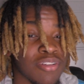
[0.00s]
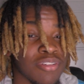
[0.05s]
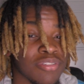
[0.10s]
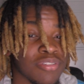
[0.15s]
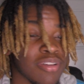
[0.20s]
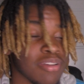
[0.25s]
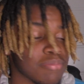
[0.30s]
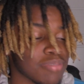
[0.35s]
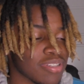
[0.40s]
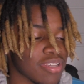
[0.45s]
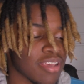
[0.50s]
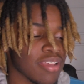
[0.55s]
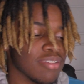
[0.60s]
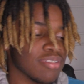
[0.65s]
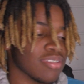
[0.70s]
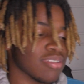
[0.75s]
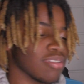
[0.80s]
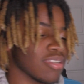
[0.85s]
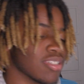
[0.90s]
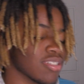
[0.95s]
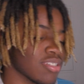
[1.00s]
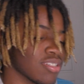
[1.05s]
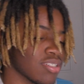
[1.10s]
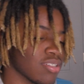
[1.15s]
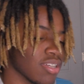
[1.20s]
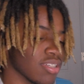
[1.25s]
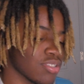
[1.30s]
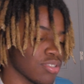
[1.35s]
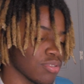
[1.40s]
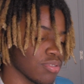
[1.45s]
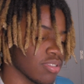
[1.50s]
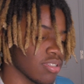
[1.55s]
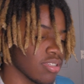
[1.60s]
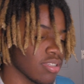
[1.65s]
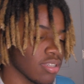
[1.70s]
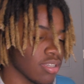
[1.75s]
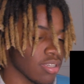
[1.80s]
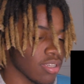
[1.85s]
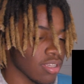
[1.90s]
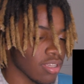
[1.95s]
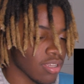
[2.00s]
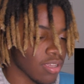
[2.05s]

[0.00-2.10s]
You know what I'm saying? So let's get straight to it.